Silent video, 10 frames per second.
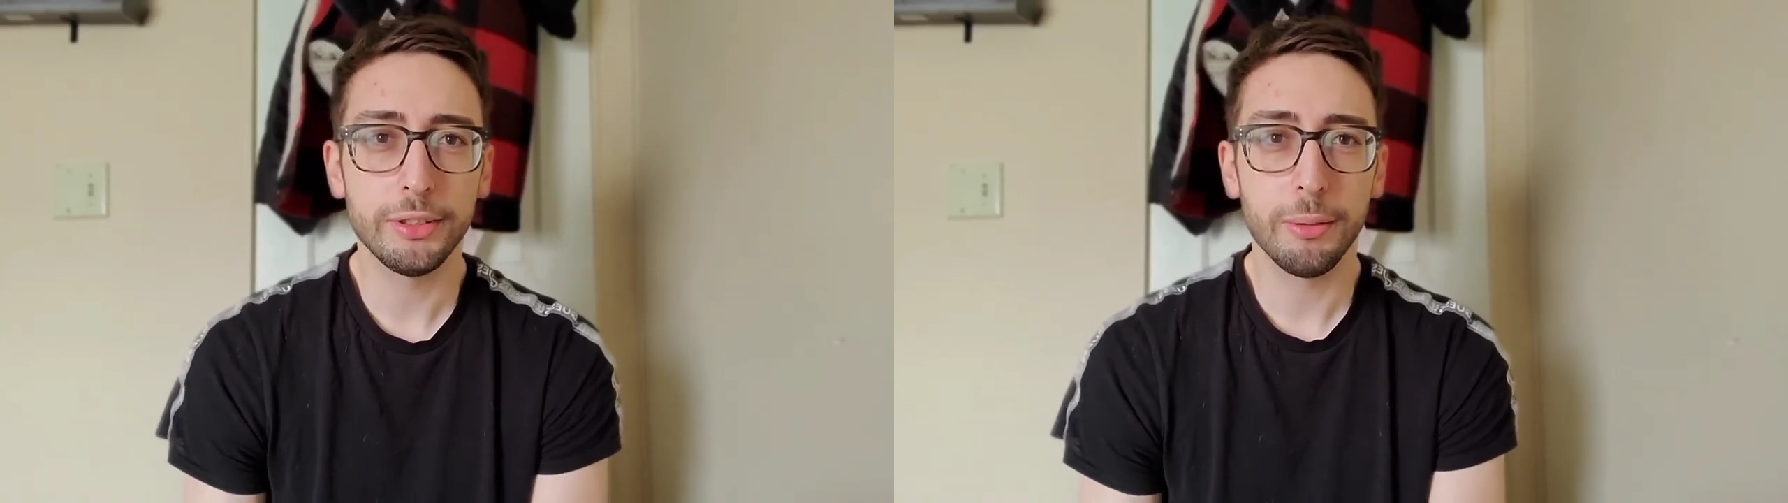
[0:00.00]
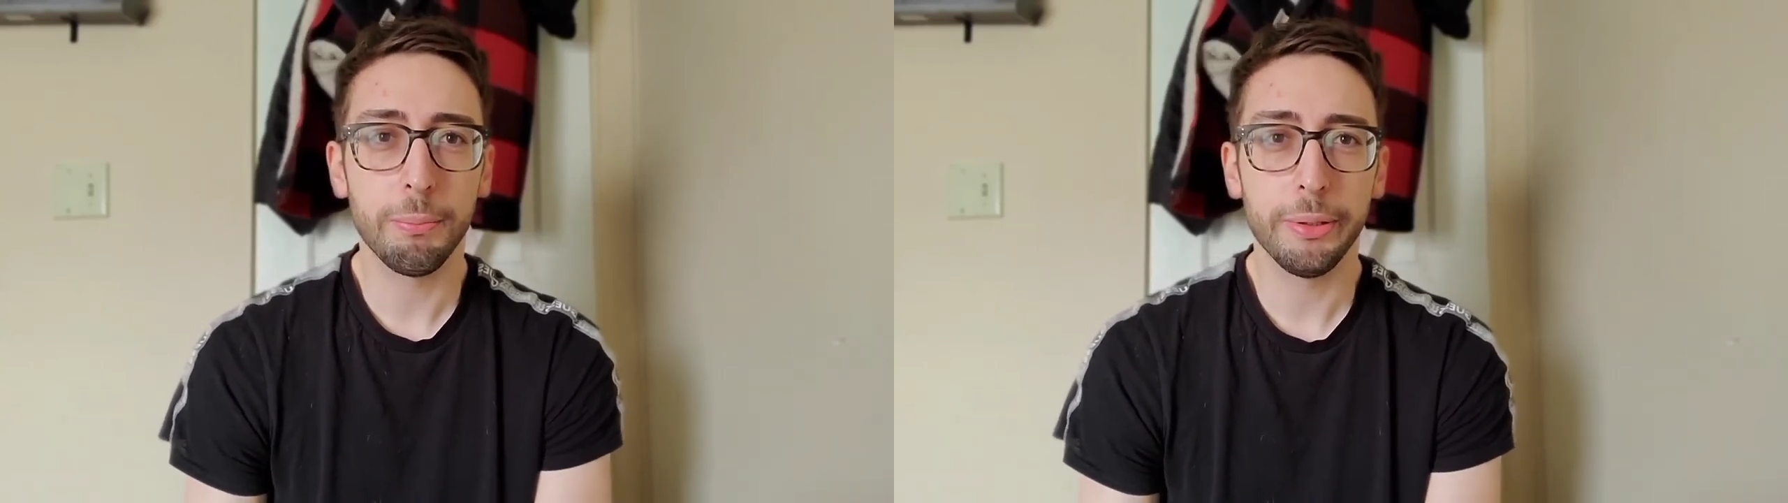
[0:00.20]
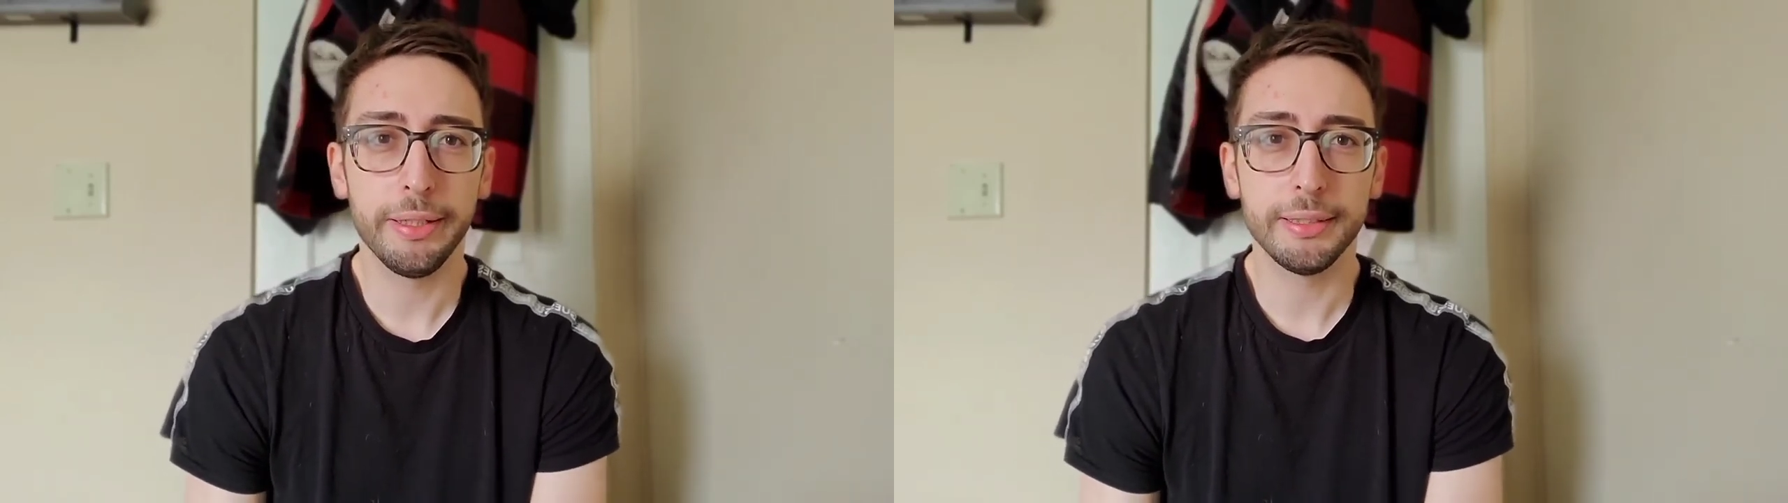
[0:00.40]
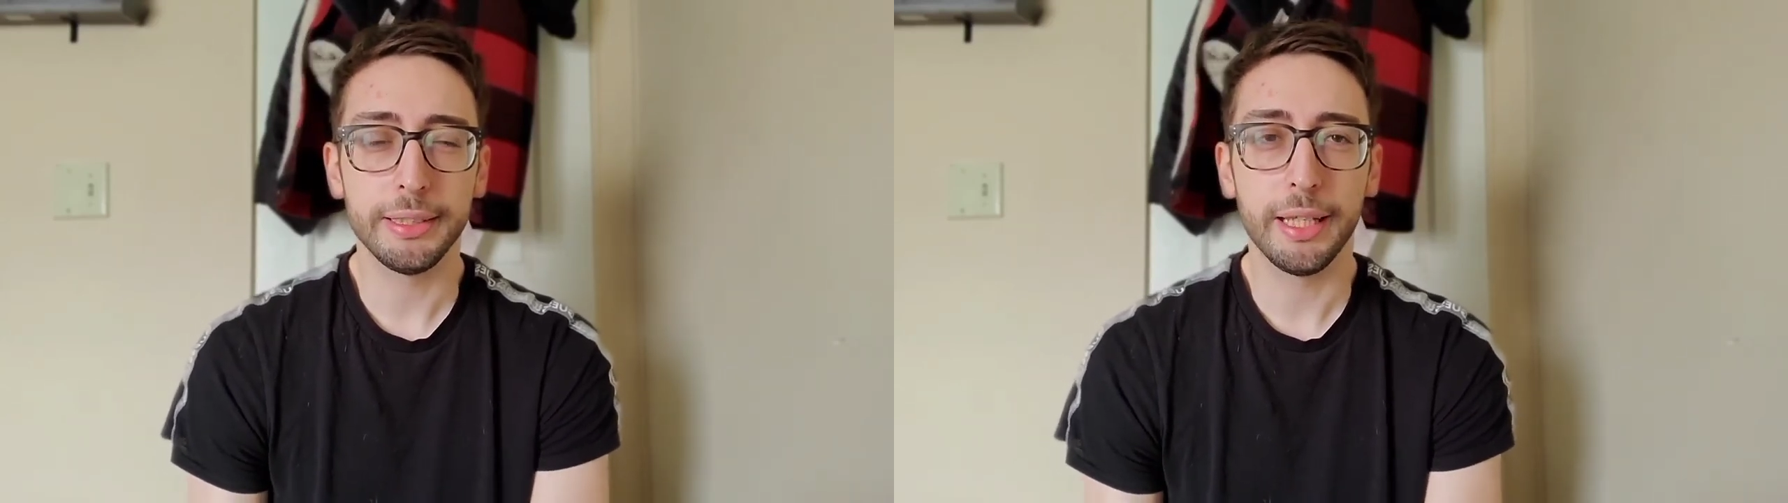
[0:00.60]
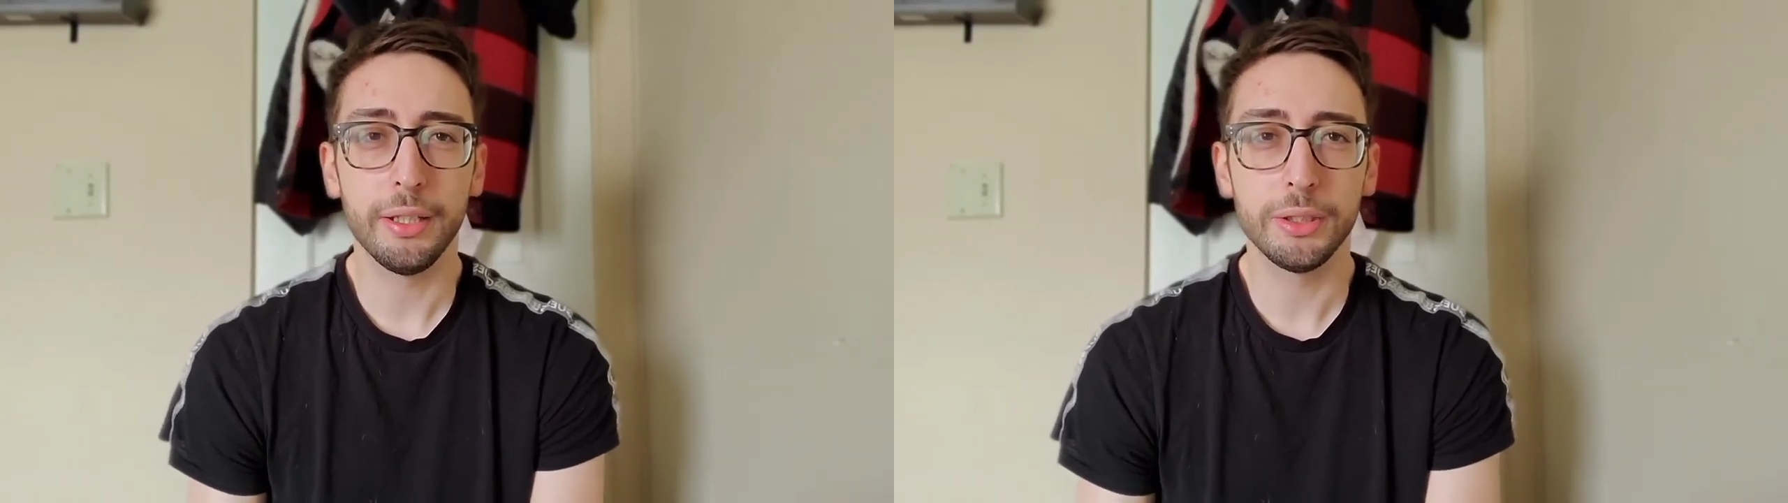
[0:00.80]
so I'm putting it
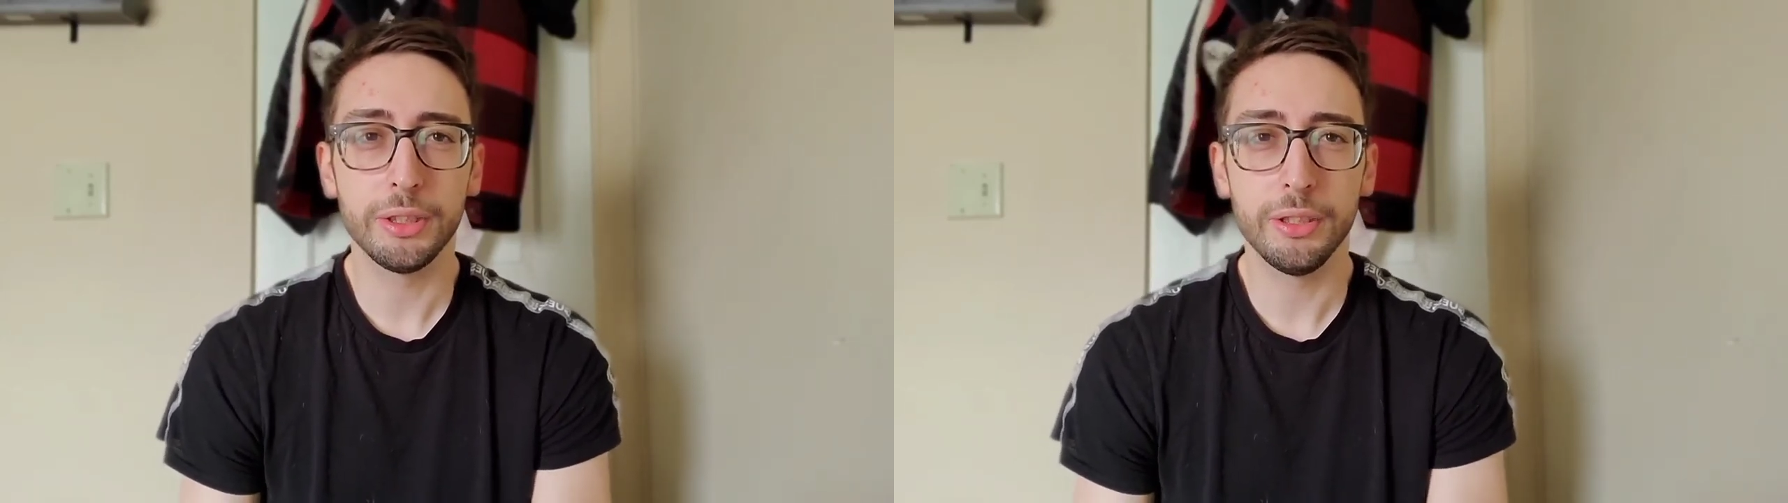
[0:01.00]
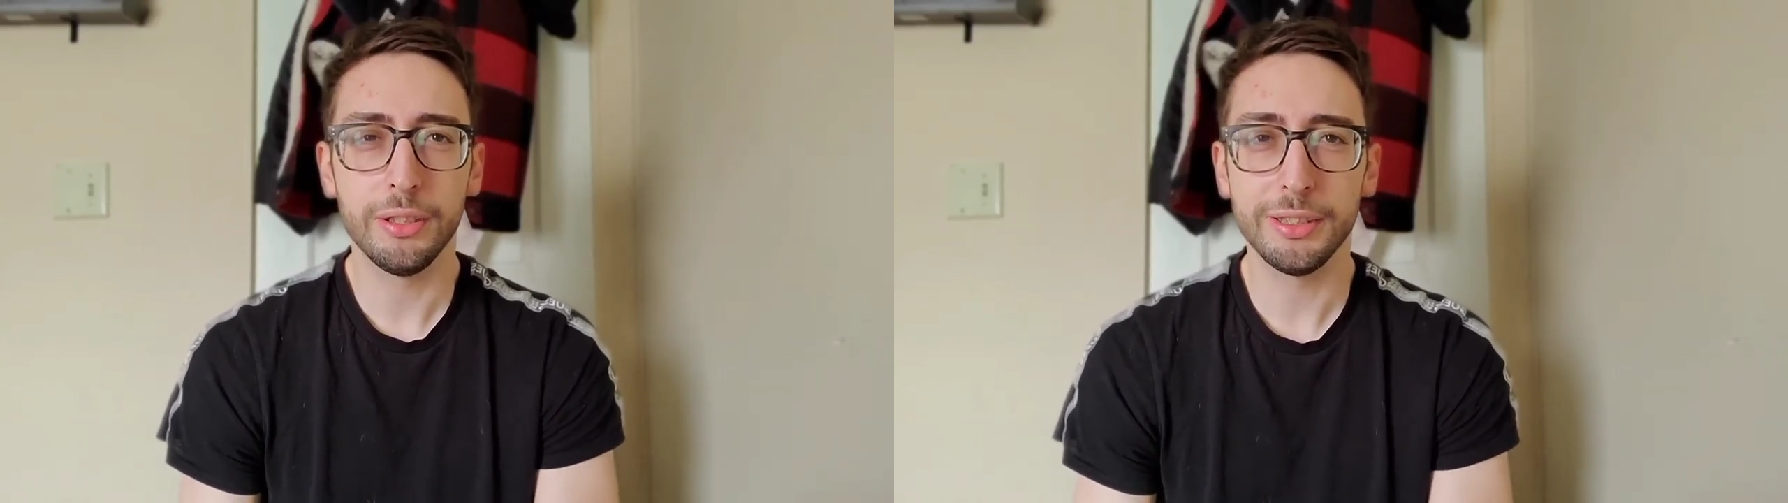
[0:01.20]
together still.